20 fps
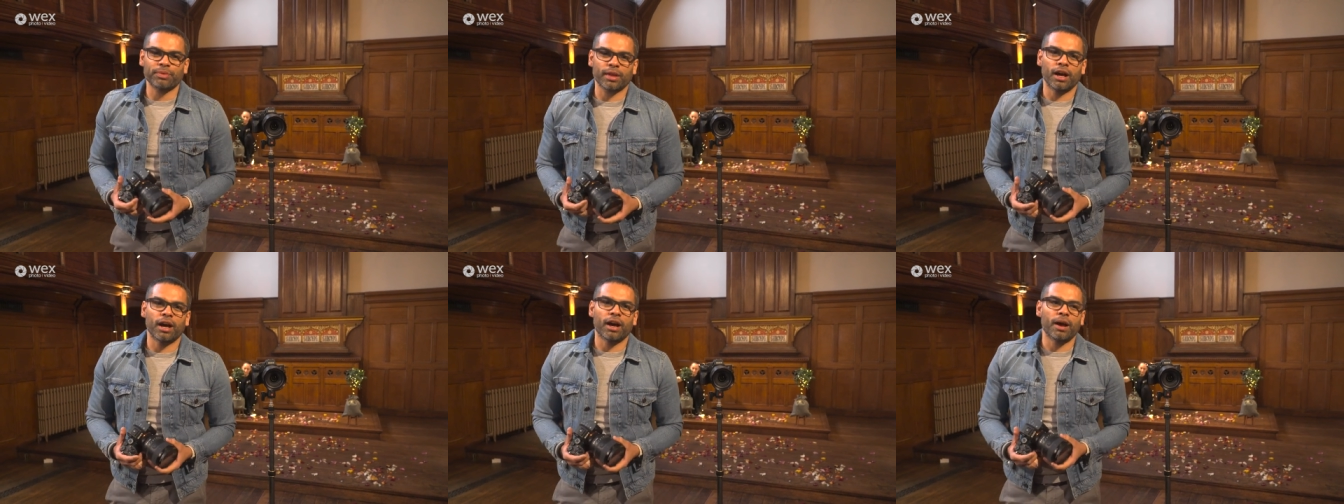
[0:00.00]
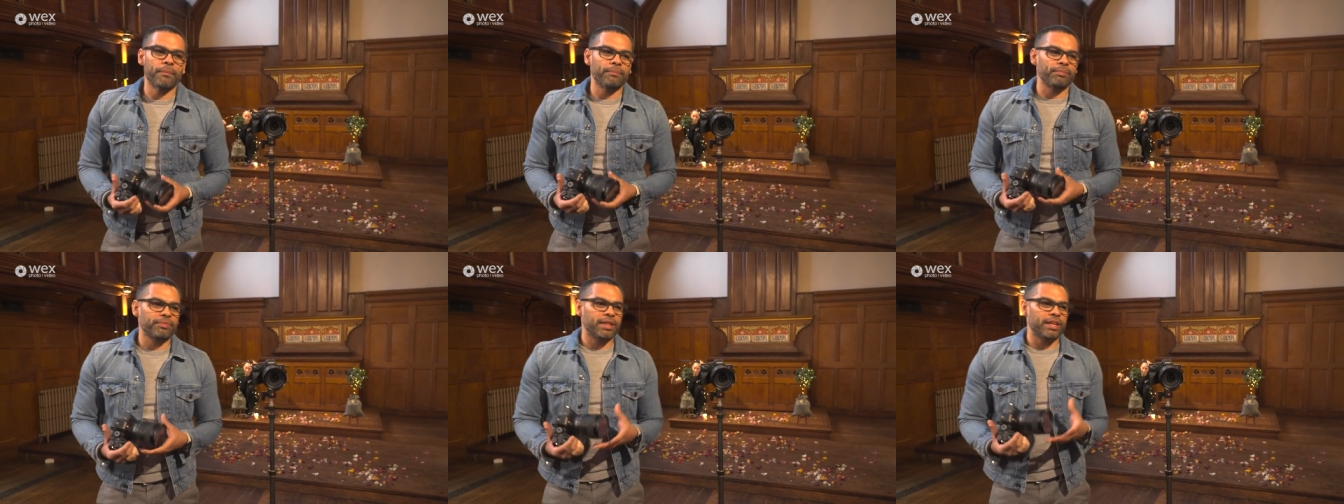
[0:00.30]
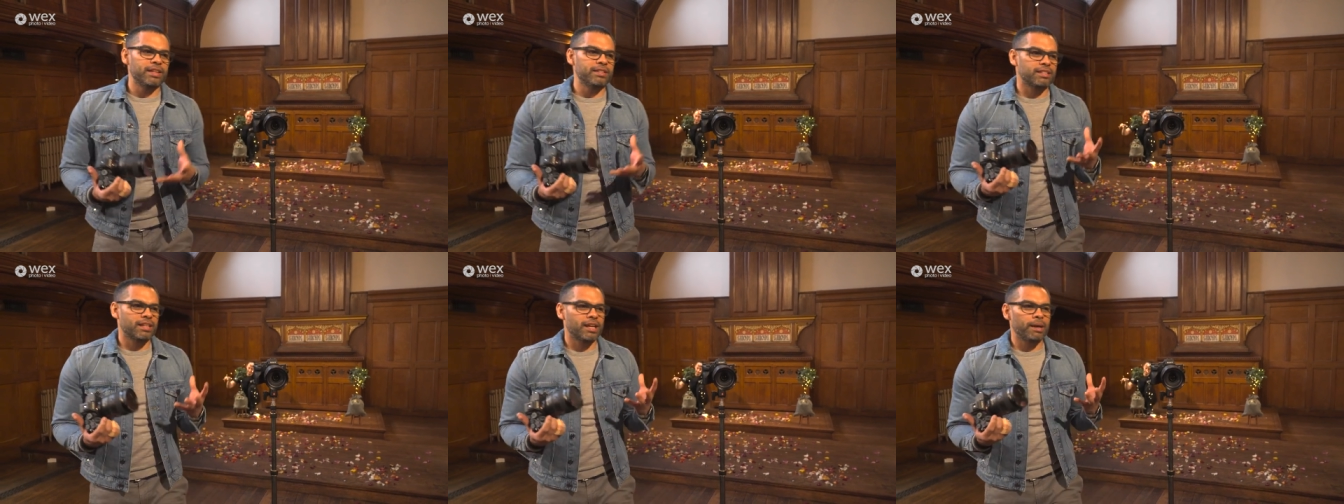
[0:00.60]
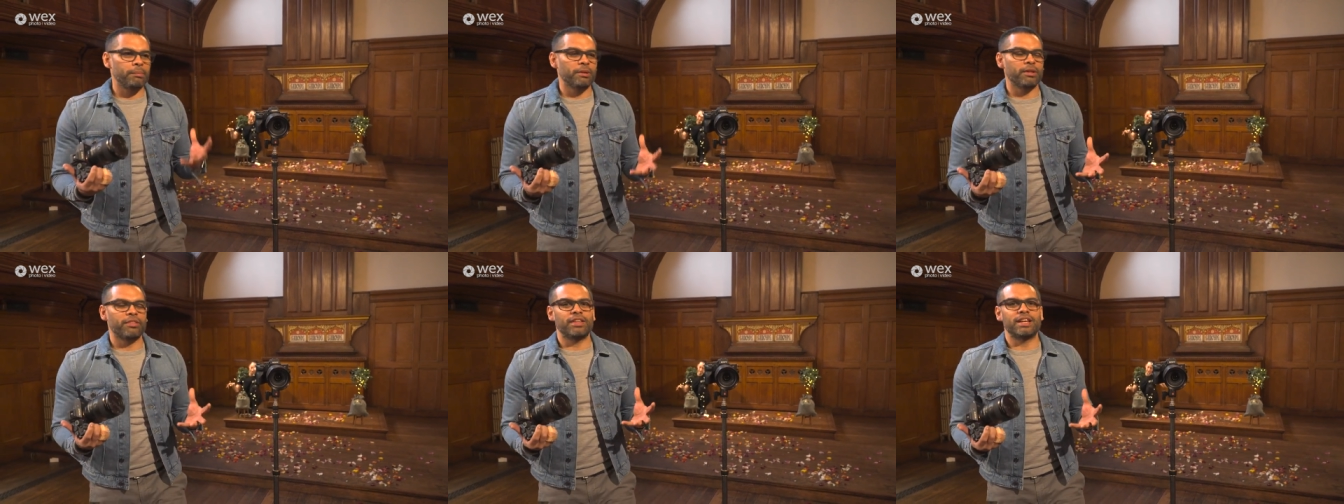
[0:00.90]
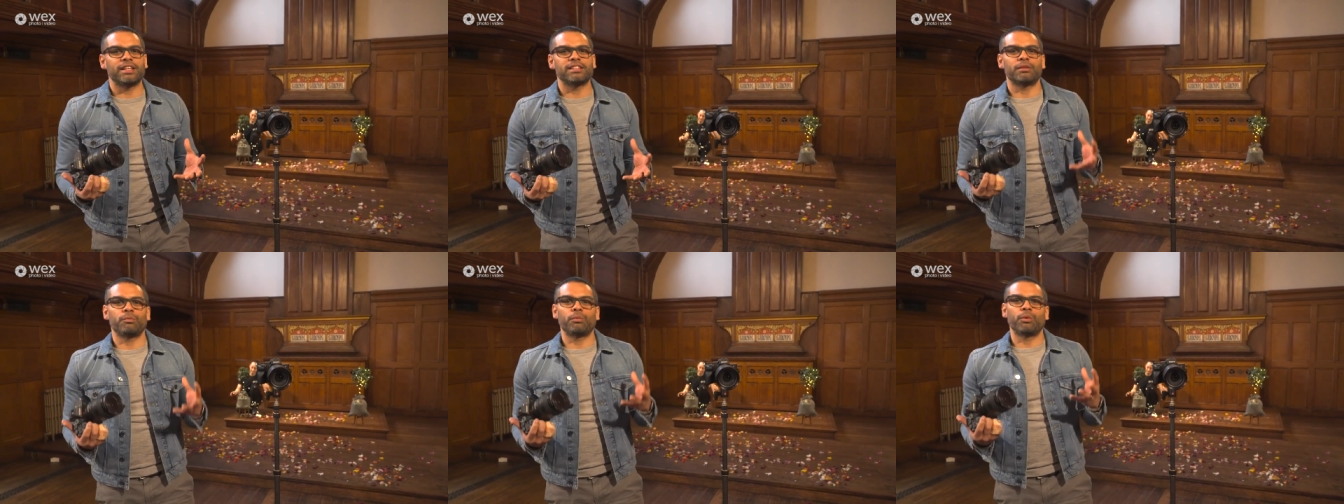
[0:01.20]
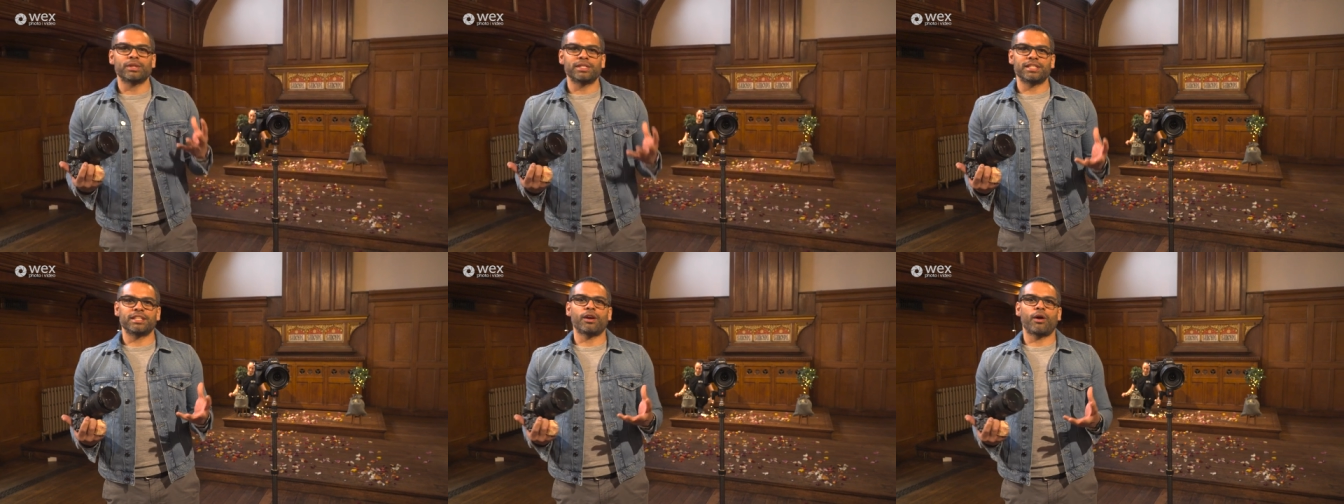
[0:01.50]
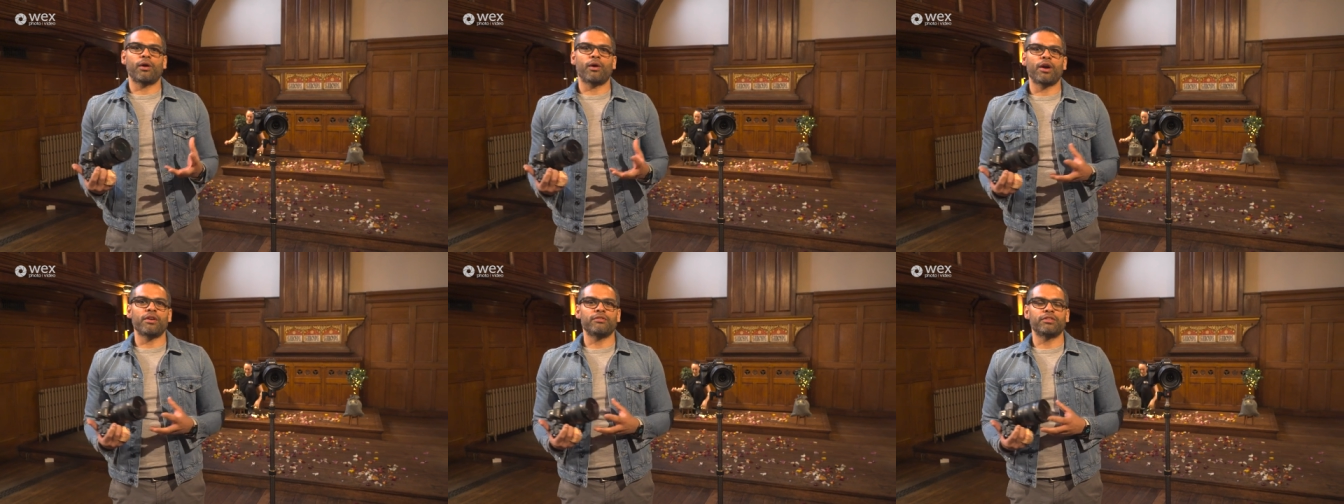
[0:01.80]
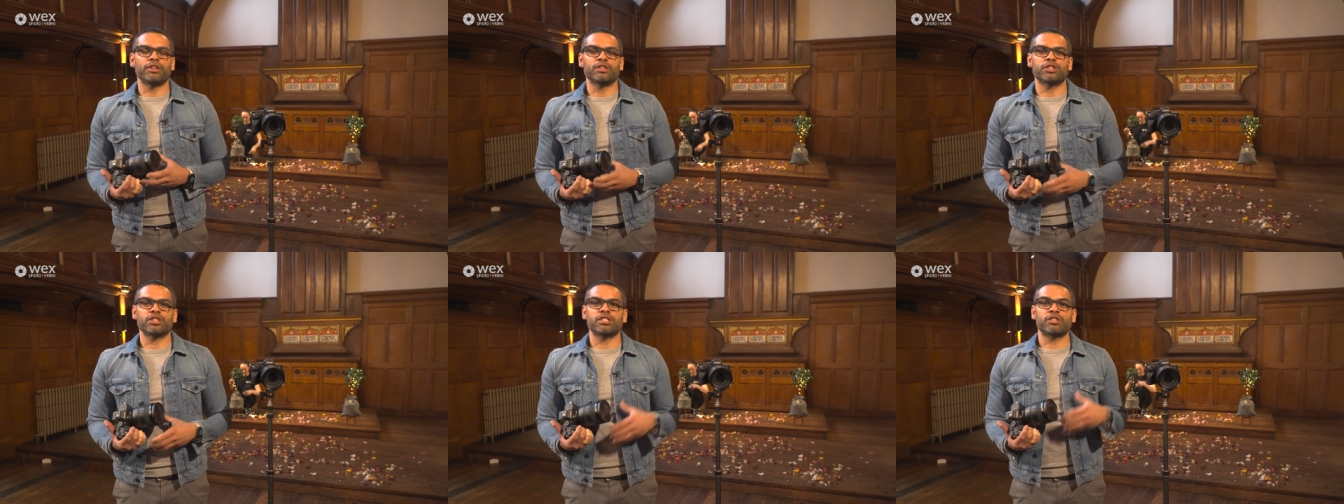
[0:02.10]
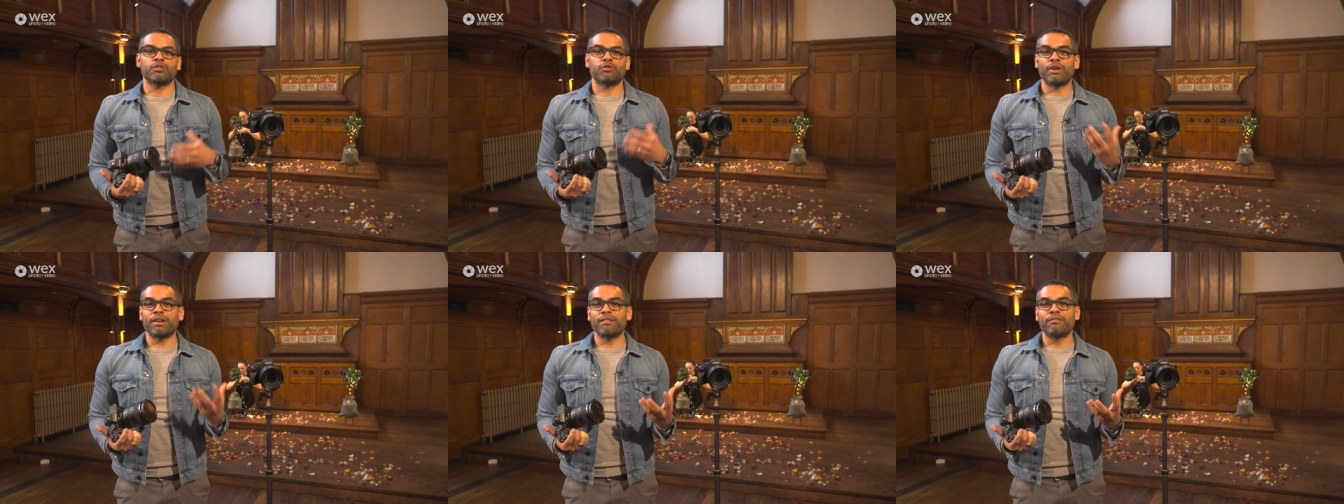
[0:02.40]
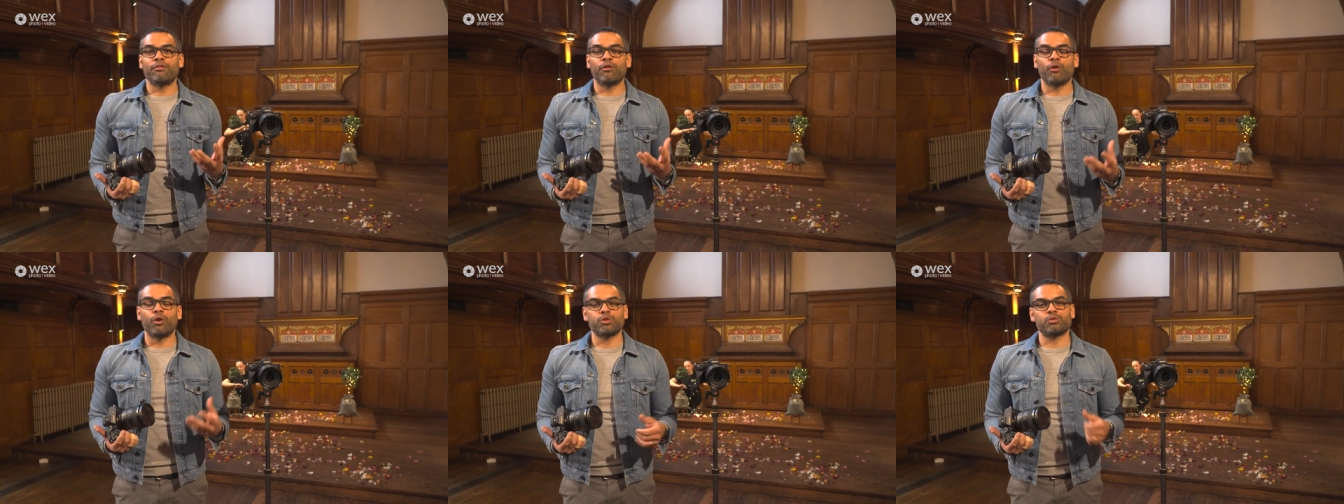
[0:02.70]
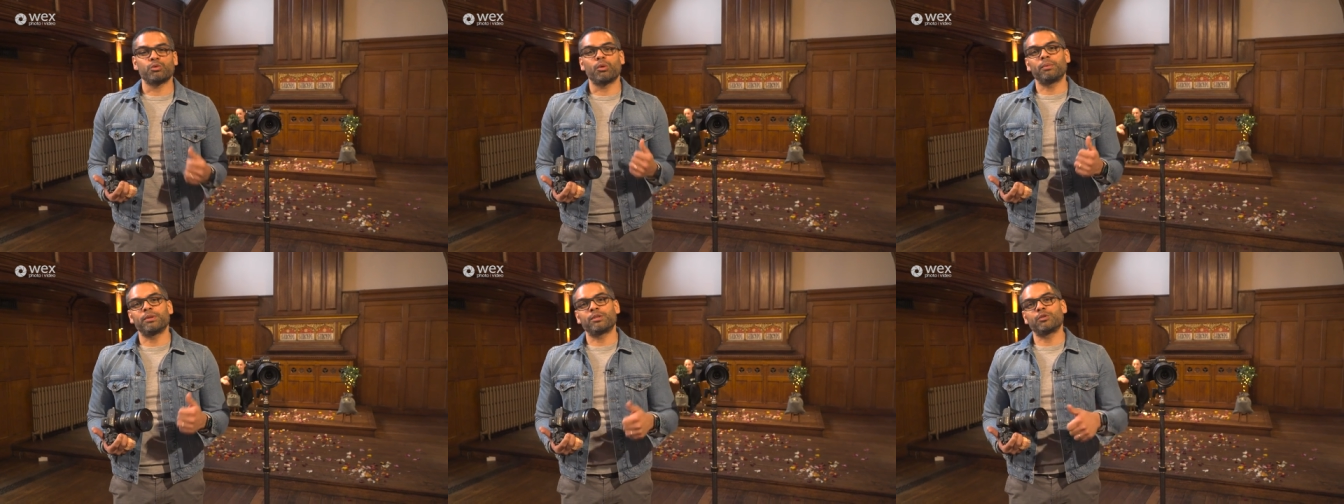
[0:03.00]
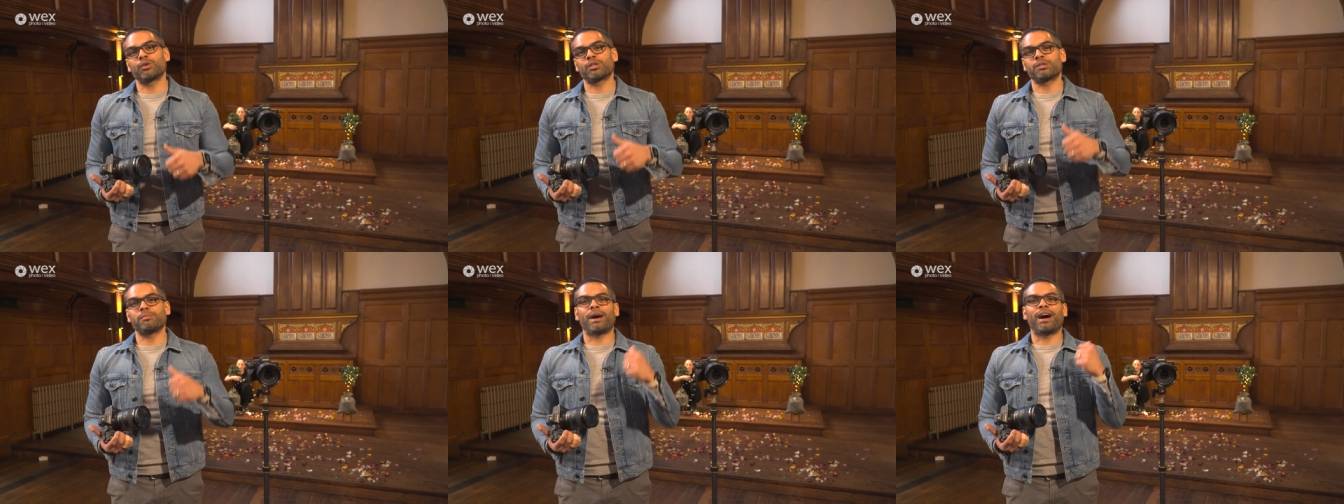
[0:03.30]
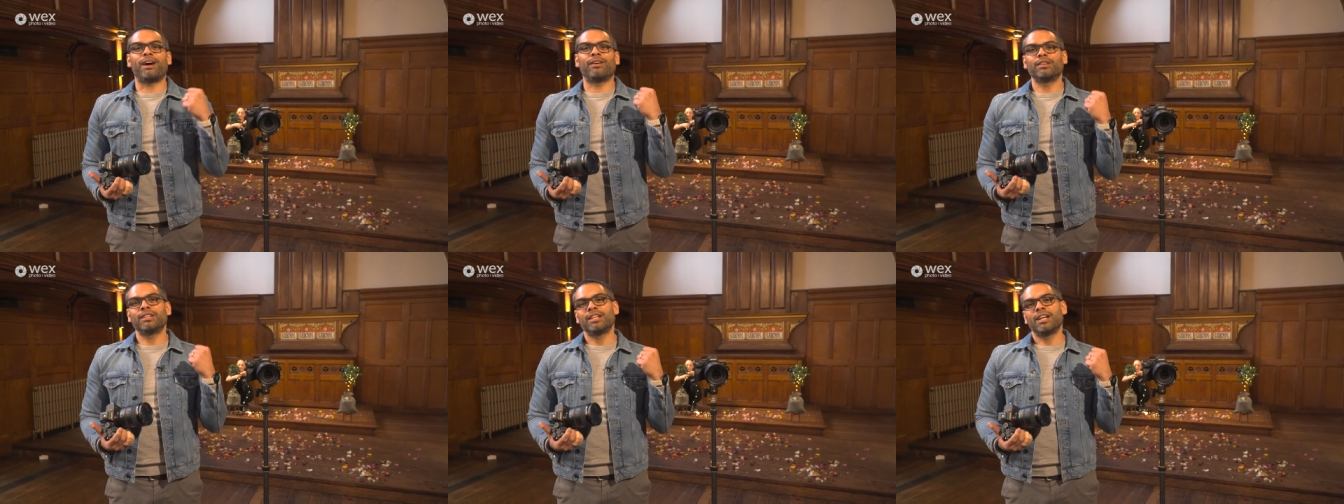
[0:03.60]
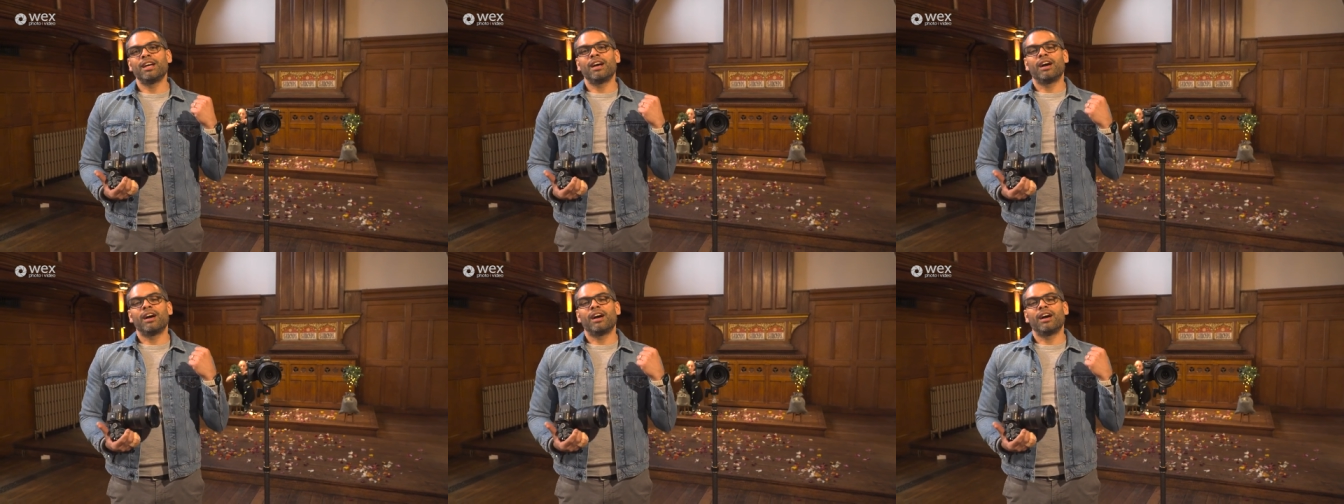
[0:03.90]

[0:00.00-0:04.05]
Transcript: um, there's a couple of things I wanted to go over just to reinforce what we talked about